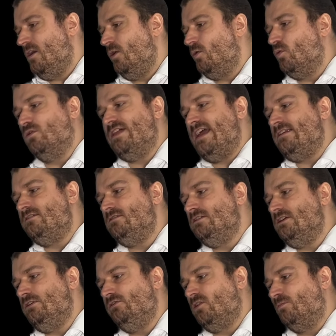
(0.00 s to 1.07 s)
We'll then
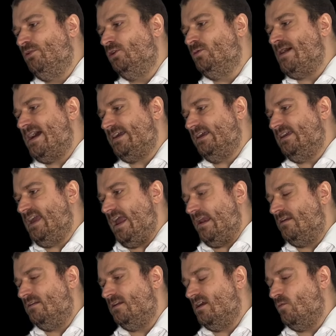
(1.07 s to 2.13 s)
use the pullback
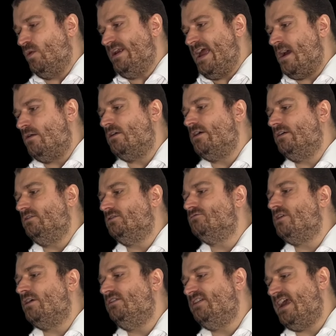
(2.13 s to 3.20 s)
again, and we're now going to
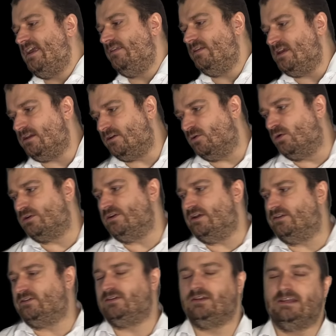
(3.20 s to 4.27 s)
rotate the
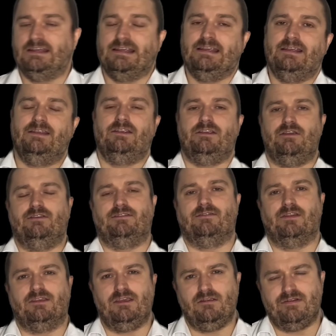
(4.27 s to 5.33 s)
coordinates using the
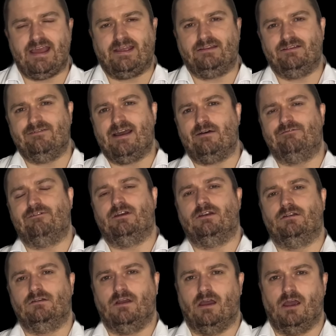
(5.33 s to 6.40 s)
Q negative alpha
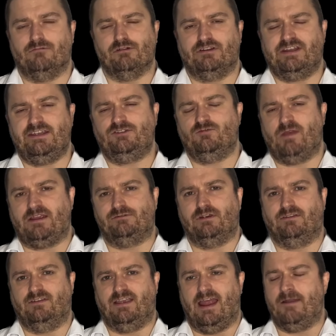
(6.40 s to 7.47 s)
rotation
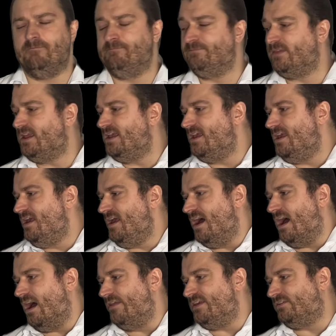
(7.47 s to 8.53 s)
matrix again.
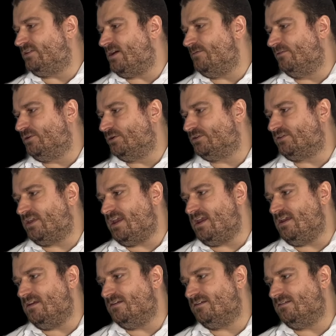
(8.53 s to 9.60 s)
This time, of course,
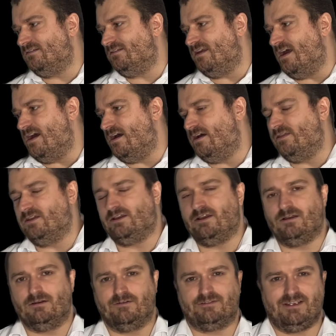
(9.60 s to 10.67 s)
the
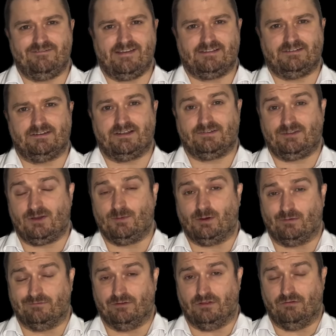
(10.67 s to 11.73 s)
kernel offset vector does come
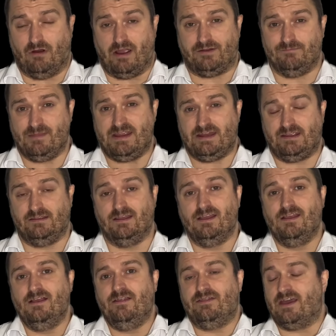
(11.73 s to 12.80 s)
along for the ride, meaning
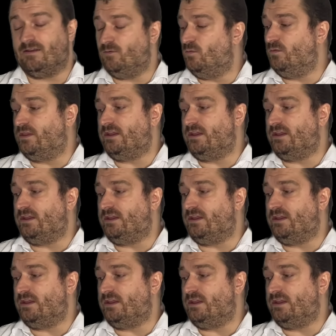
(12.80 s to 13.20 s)
that